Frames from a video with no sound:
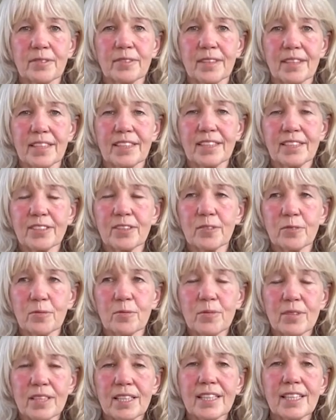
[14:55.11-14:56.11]
And it's a
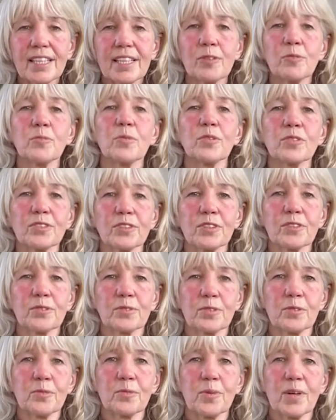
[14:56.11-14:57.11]
really
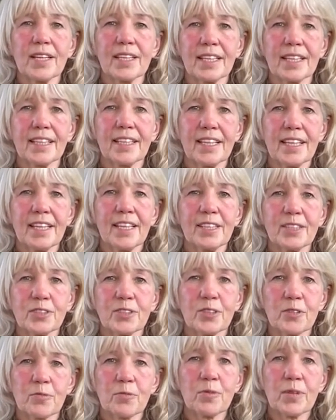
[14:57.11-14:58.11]
wonderful way
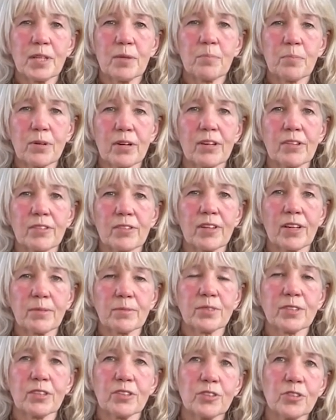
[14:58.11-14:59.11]
to reprogram.
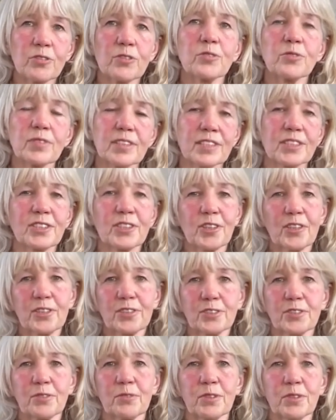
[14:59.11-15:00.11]
So you're in
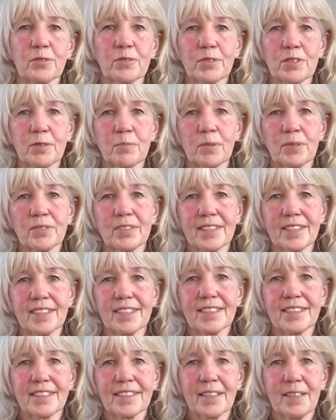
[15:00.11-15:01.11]
charge of your
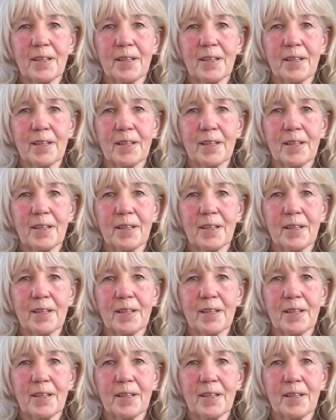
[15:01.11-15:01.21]
responses.